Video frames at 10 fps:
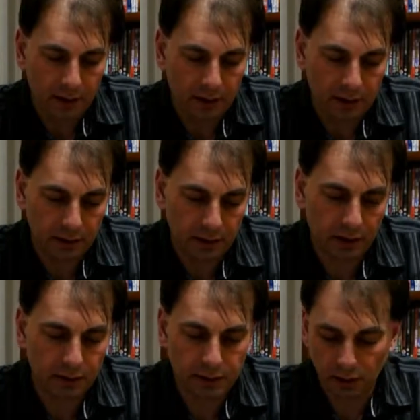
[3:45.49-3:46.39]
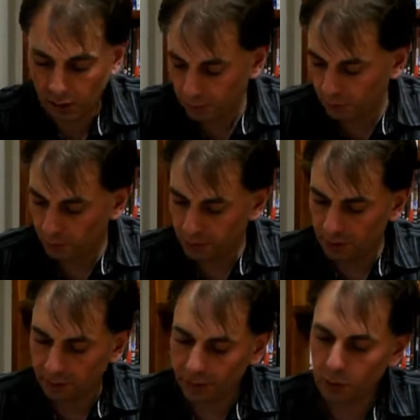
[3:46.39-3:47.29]
and then you close it off I put
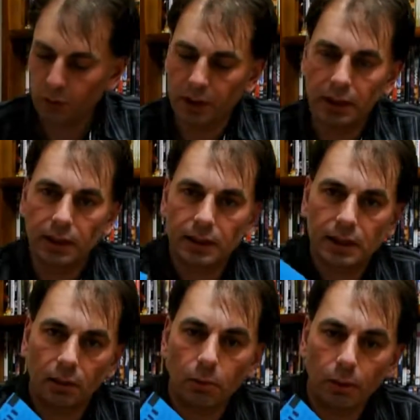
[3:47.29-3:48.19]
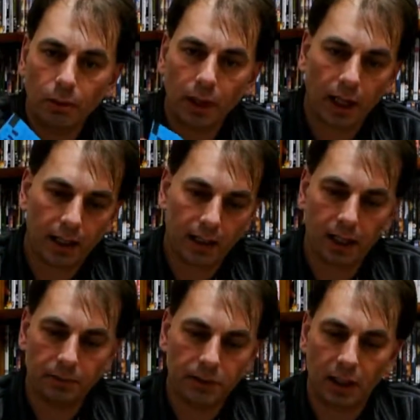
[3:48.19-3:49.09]
the film in and this little blue card
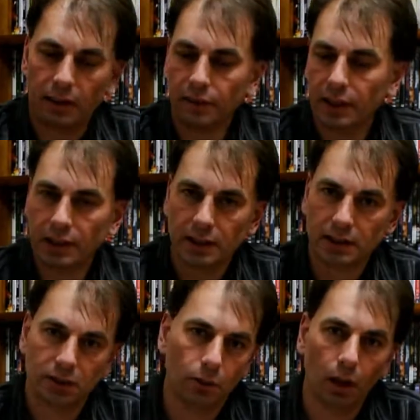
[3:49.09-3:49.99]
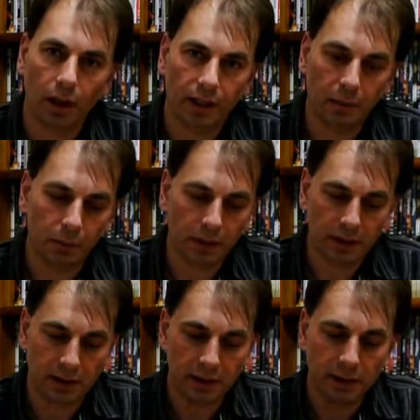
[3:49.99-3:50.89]
comes out I think it just to align the
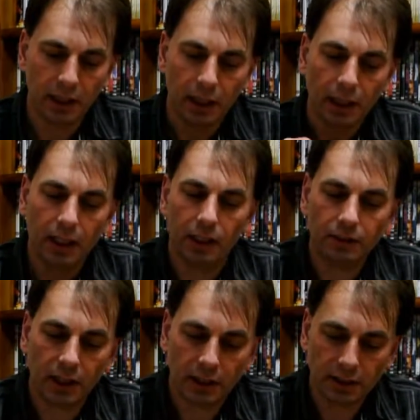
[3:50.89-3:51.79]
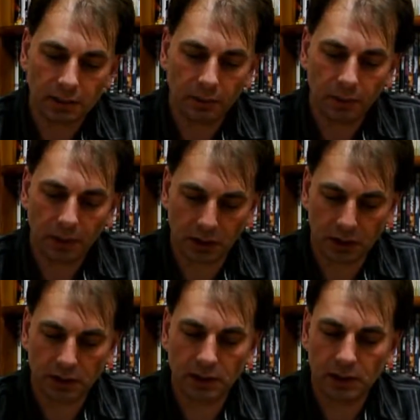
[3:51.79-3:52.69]
printers and I've taken some
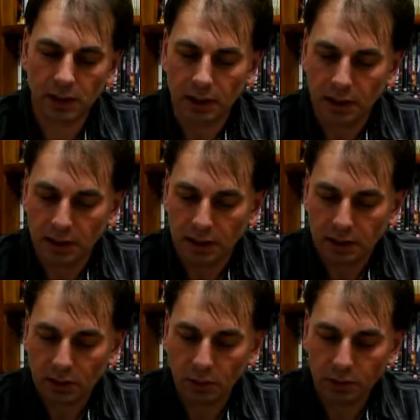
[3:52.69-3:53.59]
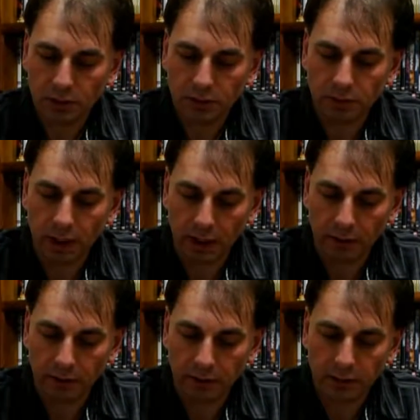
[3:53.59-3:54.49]
pictures so what we'll do
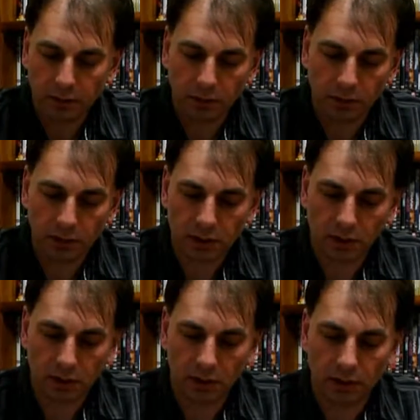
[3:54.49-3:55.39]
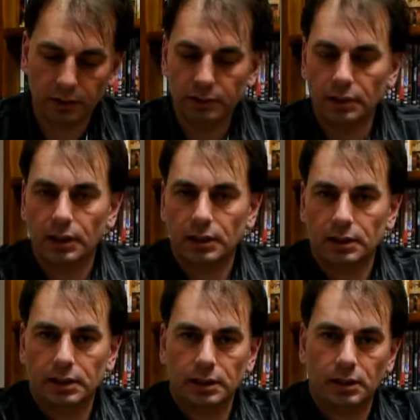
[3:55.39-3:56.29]
now is we'll just turn it on and
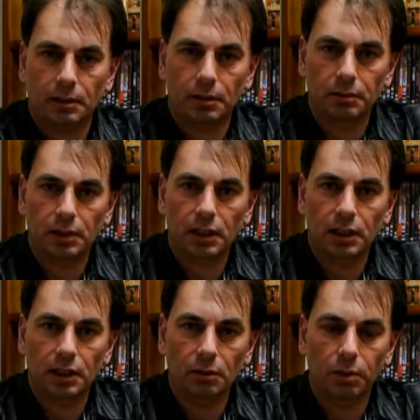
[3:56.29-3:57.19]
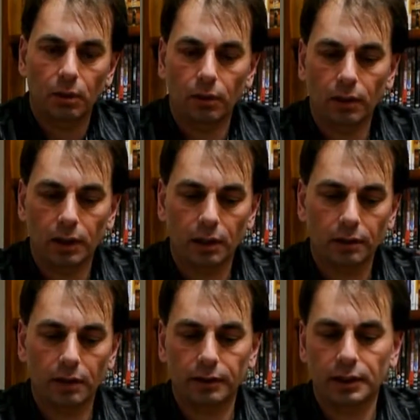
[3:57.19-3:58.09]
that's it's come up with the uh, Polaroid
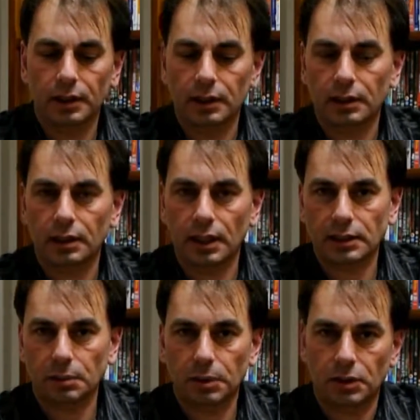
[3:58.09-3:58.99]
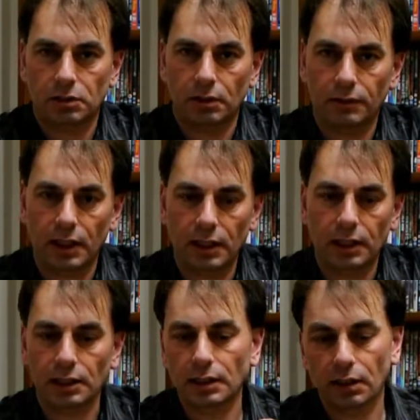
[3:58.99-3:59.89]
logo and then that's the picture I've
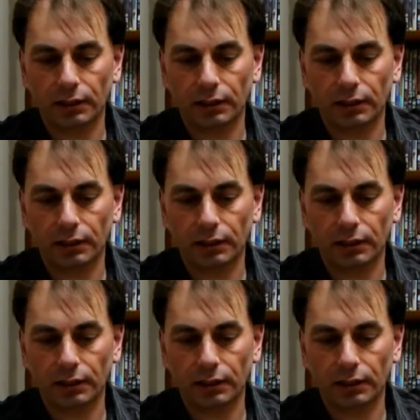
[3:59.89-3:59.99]
taken